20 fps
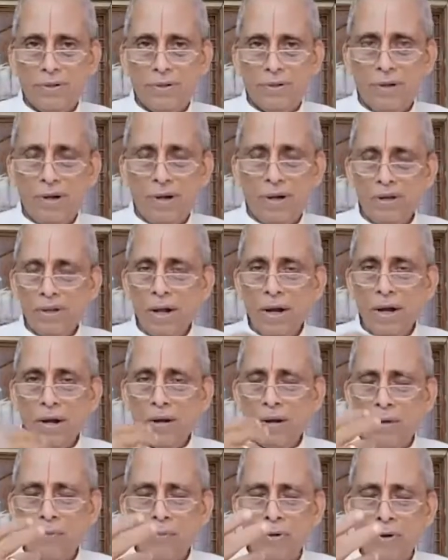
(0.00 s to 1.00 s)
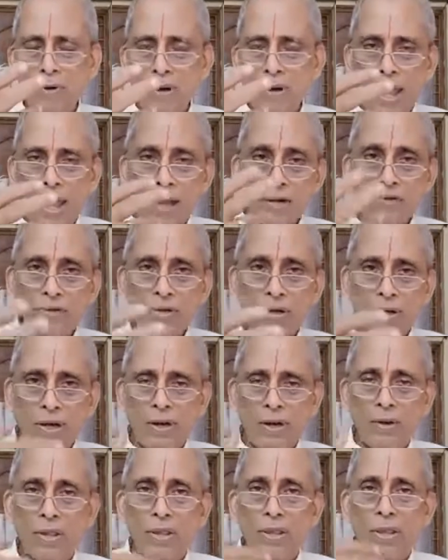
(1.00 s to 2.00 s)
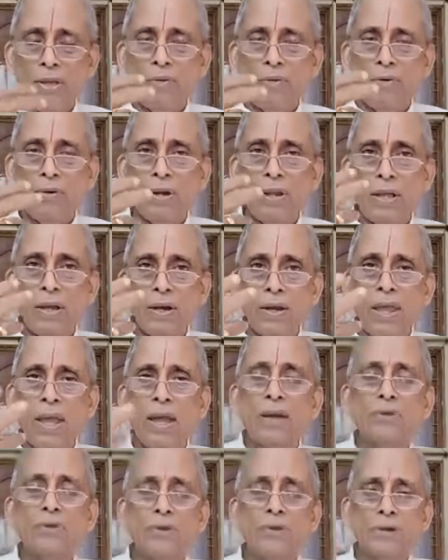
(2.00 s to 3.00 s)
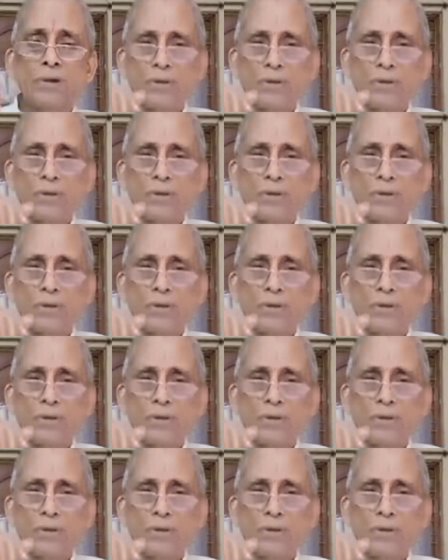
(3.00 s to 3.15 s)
It is not no more action, it is only a reaction.